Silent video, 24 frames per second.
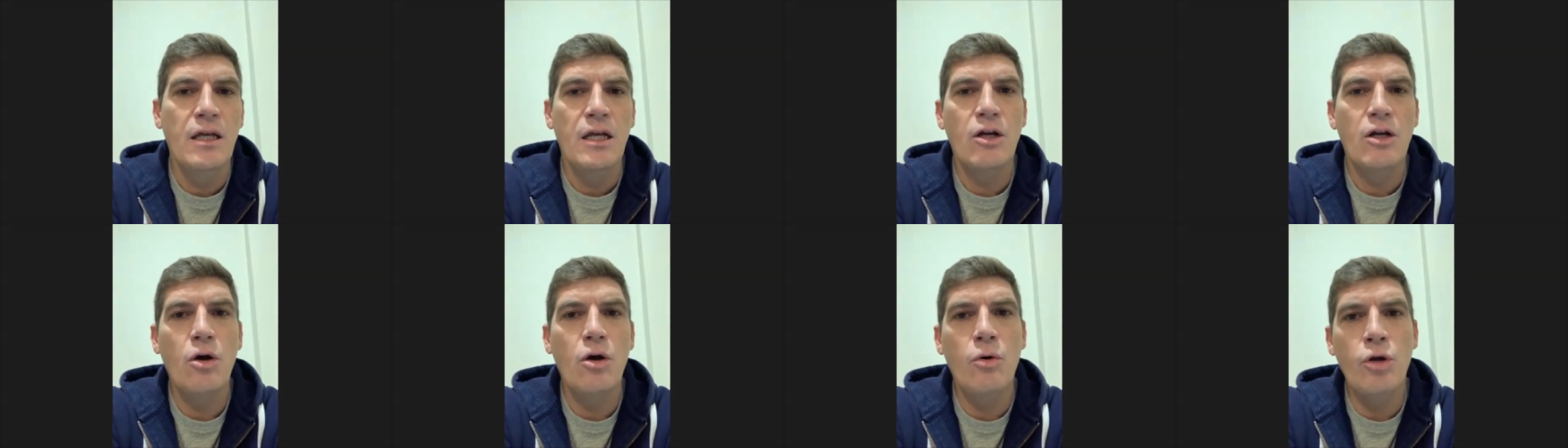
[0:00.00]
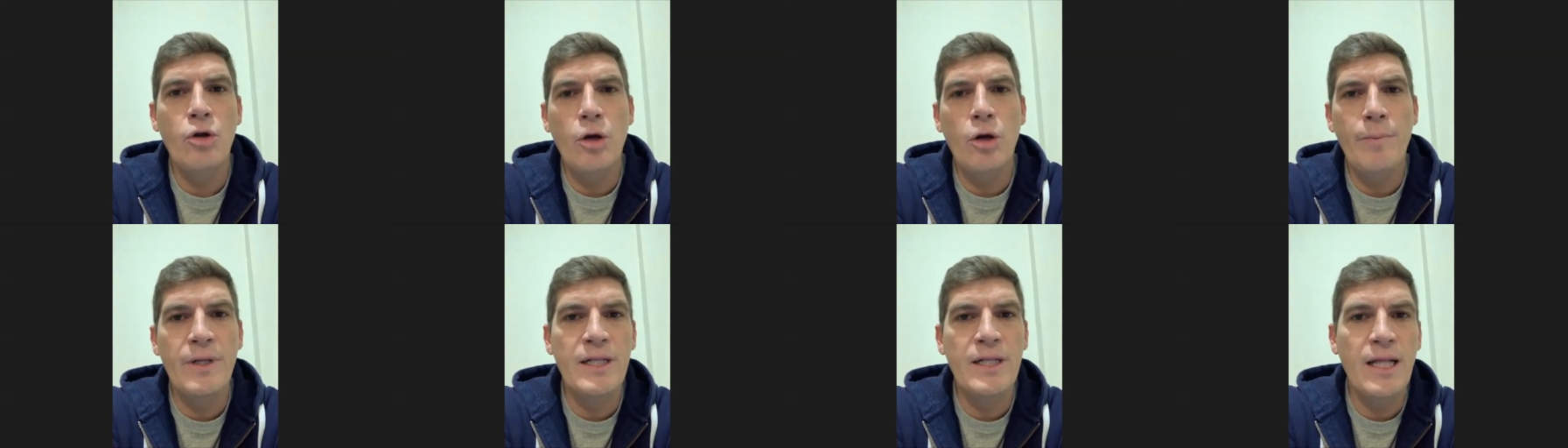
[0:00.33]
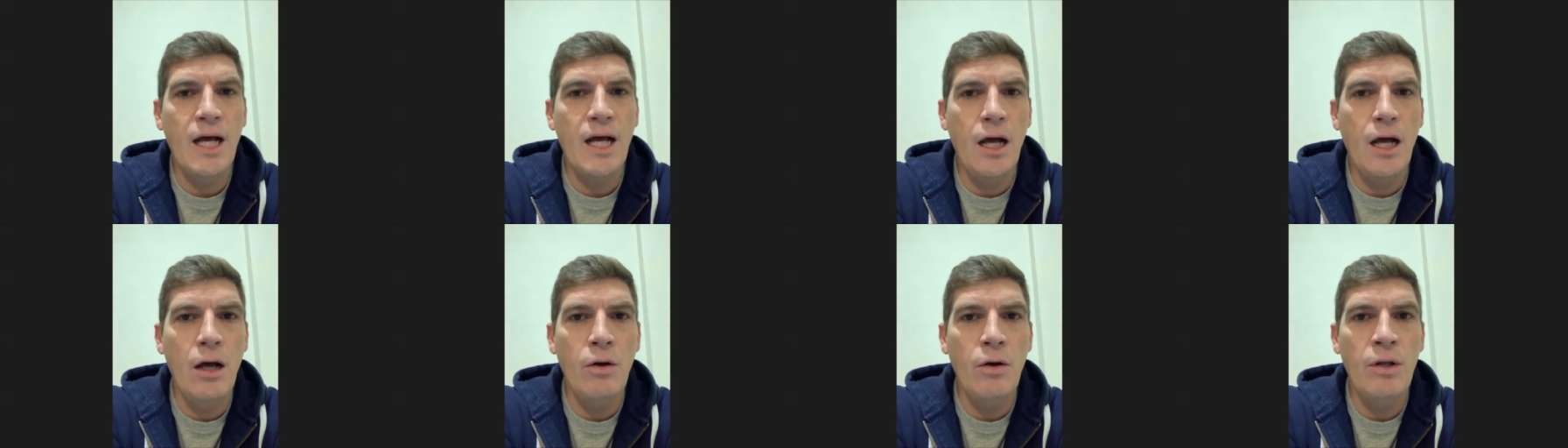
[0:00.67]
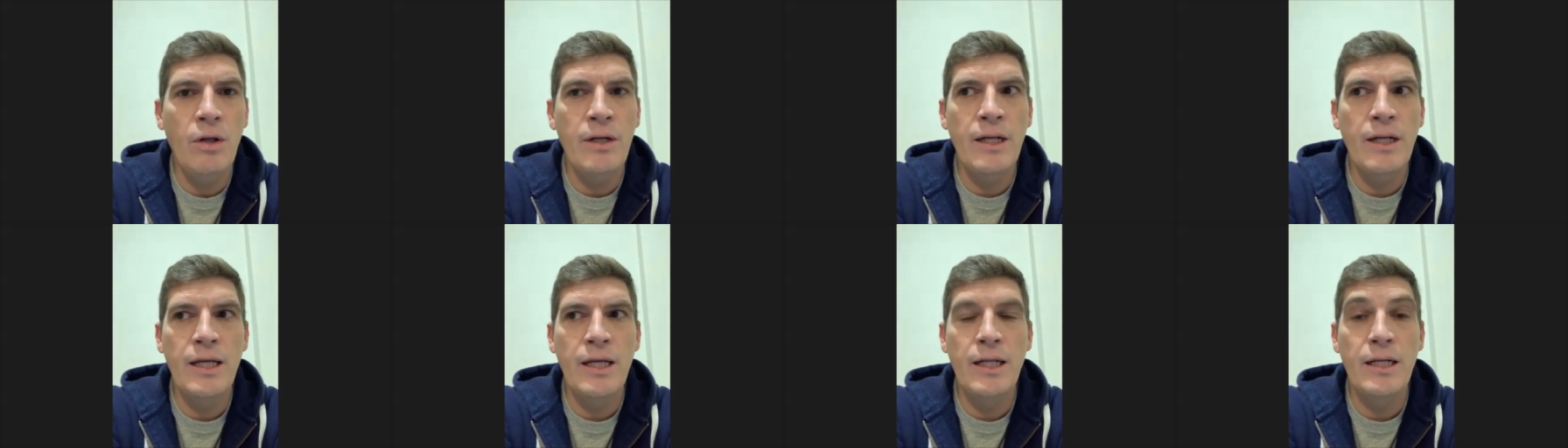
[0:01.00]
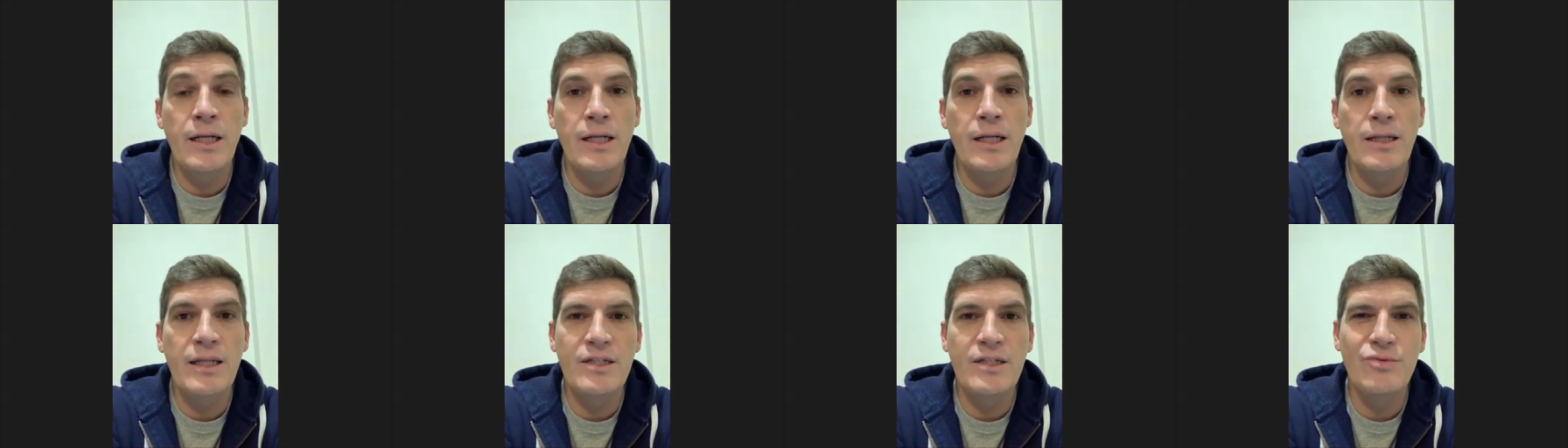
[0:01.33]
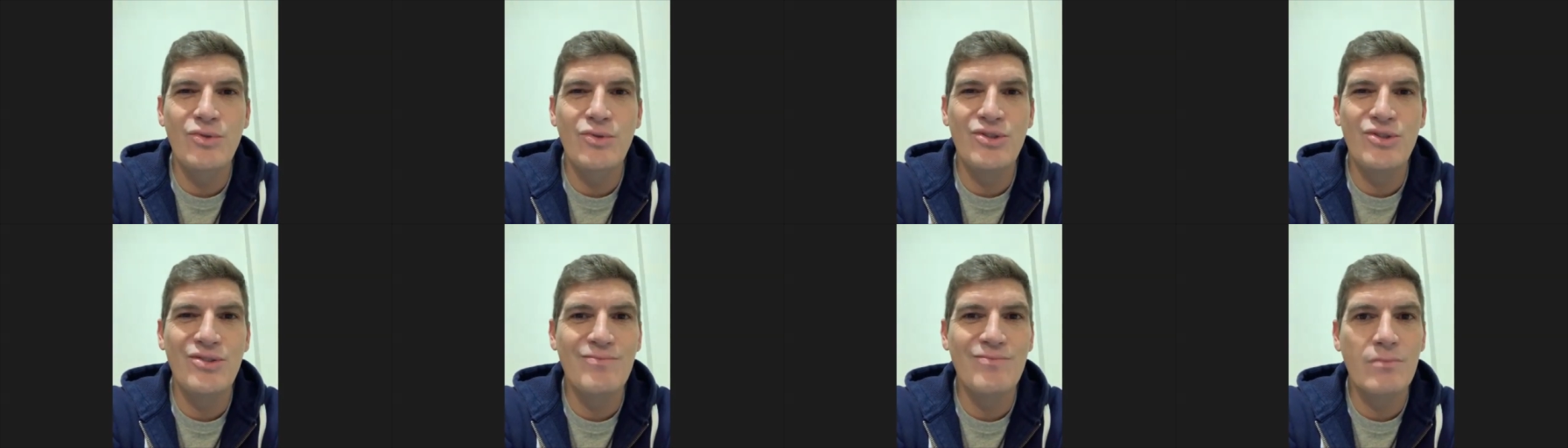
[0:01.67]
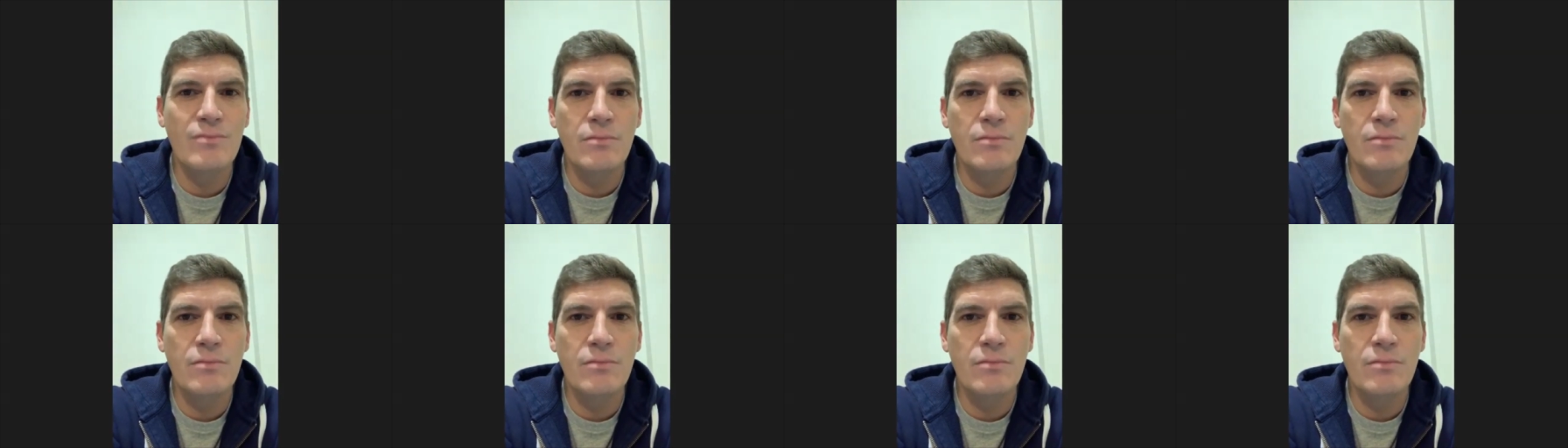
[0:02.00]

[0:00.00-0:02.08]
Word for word: going up and down. And this was